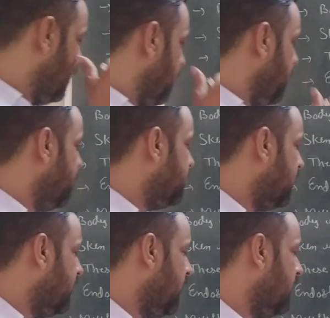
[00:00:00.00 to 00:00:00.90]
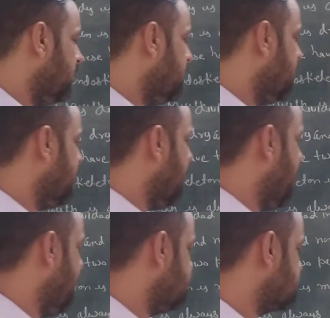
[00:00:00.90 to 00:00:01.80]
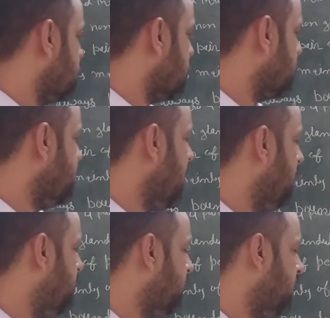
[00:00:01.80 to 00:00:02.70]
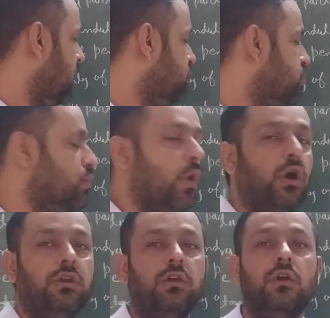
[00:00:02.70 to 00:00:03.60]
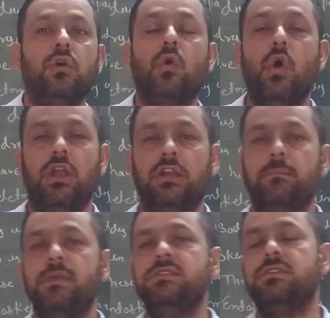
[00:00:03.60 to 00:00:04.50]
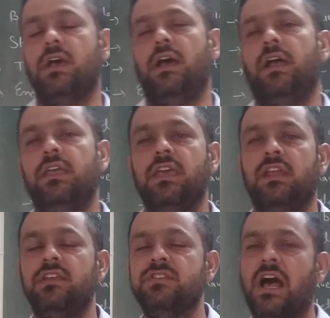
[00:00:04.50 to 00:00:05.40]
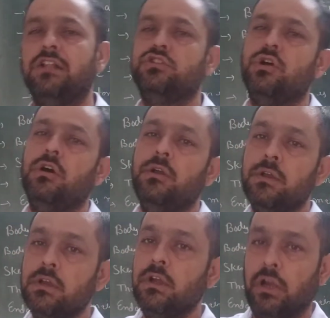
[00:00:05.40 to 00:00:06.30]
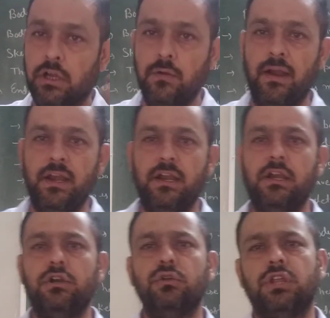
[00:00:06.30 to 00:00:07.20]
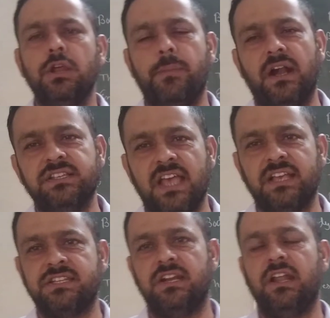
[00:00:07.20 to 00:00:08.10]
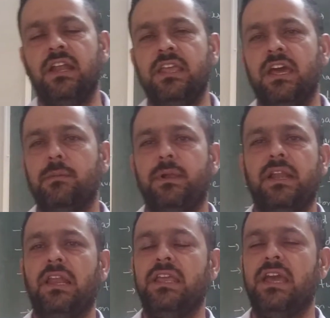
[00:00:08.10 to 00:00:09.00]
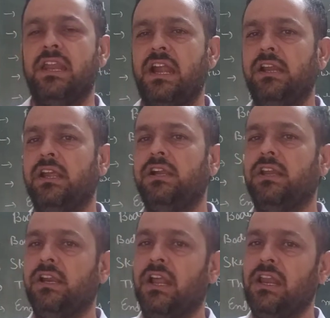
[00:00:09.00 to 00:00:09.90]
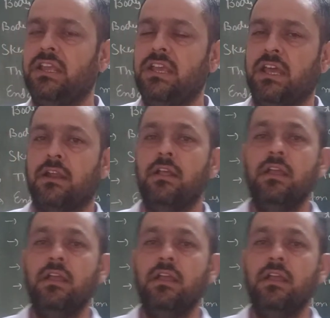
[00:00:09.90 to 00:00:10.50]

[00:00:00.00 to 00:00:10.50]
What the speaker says: Internal ear has cochlea but is not coiled. Means ear is also divided into three parts: external ear, middle ear and internal ear.